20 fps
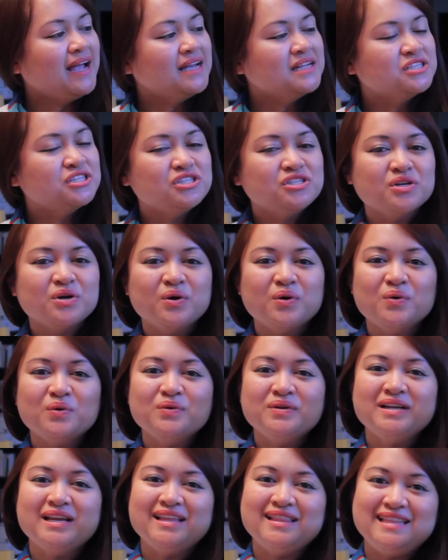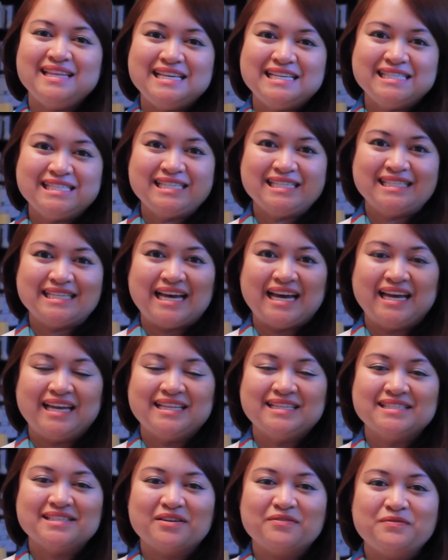I had shown these
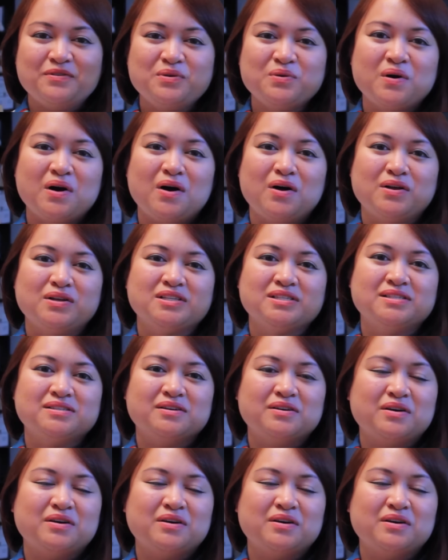designs a few hauls